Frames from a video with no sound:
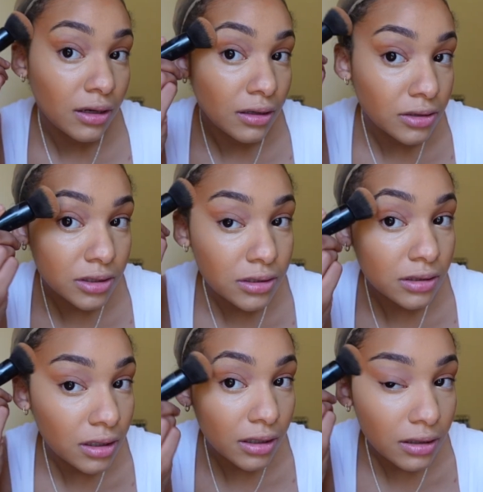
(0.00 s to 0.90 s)
And I'm
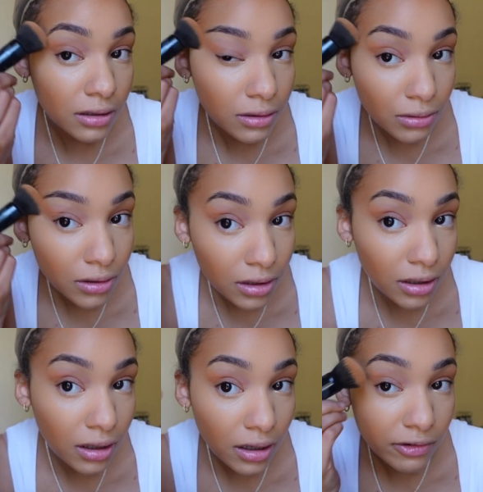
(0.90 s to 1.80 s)
just like really
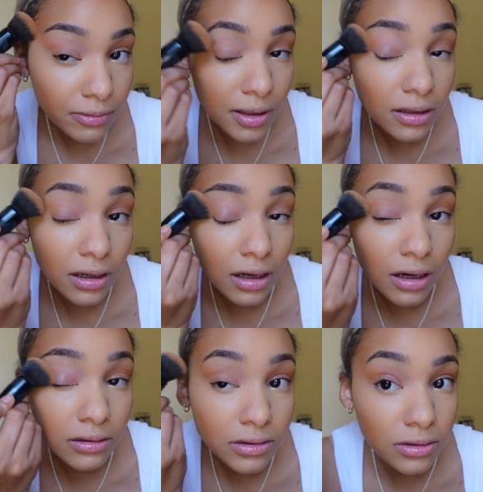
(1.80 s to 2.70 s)
kind of pulling
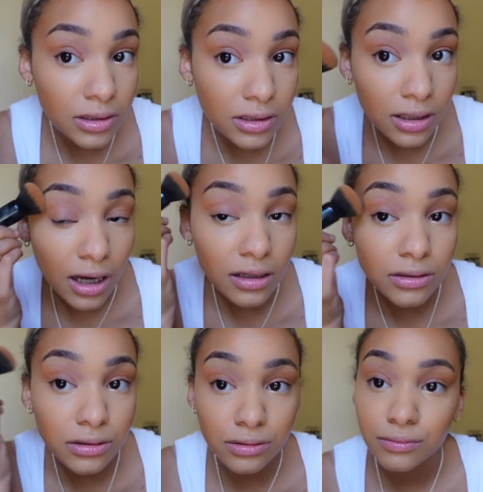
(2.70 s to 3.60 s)
that out so it's
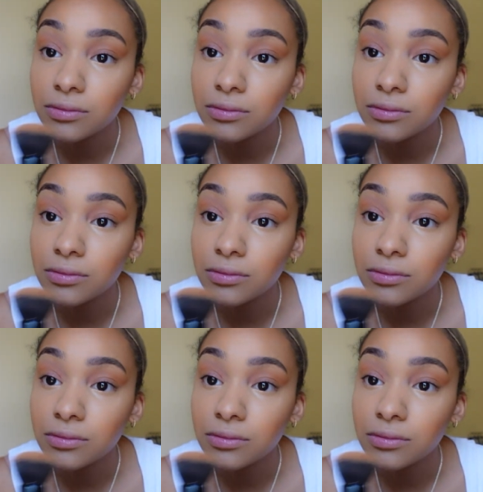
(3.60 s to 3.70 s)
less